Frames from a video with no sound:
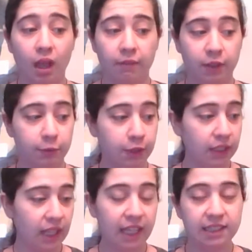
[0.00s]
Feel free
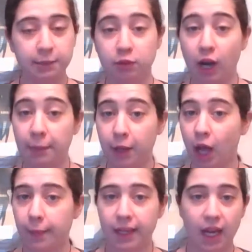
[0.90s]
to like, subscribe,
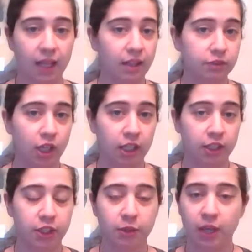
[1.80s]
comment. I love
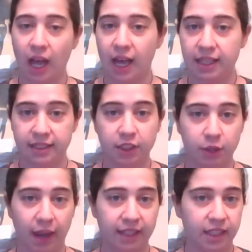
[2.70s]
talking to you guys,
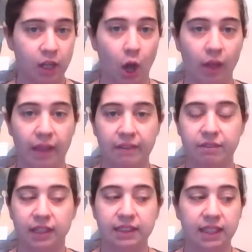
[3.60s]
interacting, all that
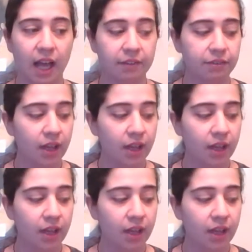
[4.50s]
fun stuff.